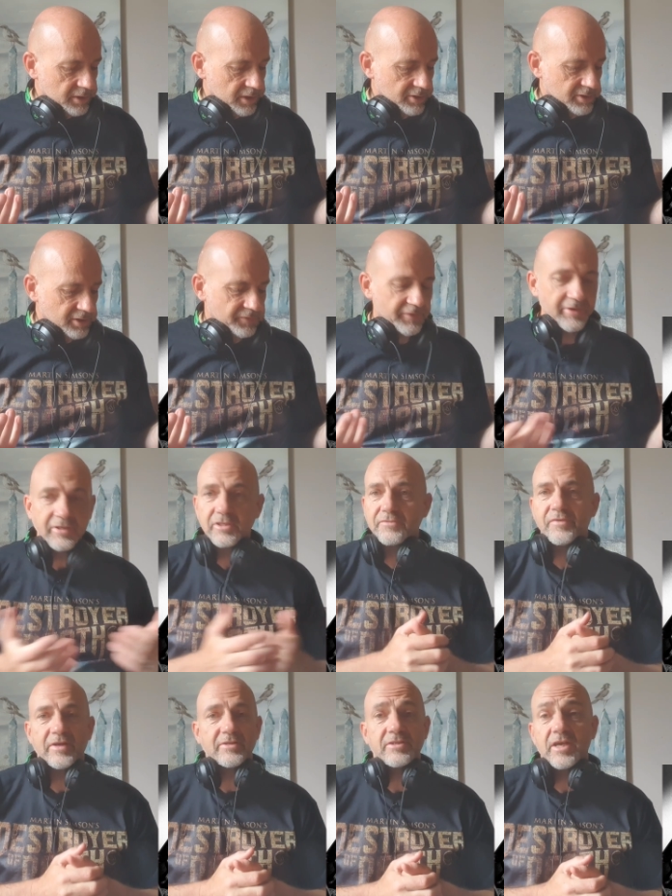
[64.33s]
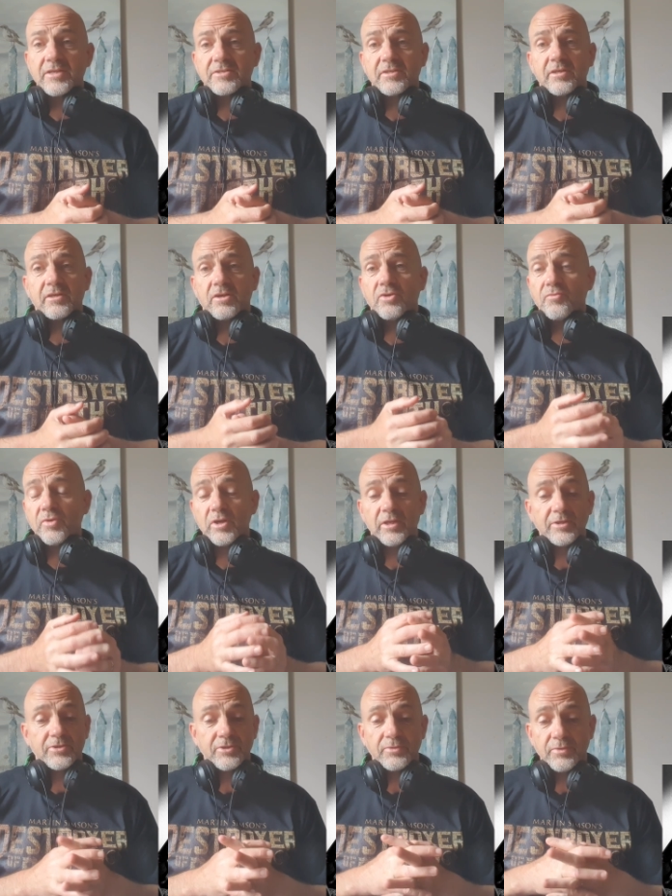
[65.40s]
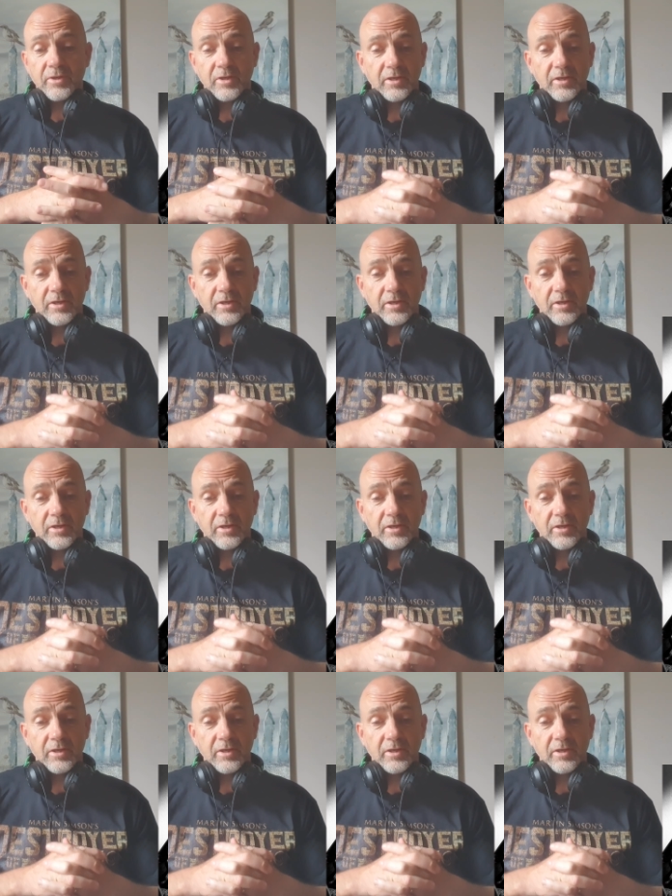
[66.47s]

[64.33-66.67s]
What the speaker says: I just think he's fantastic. I really do.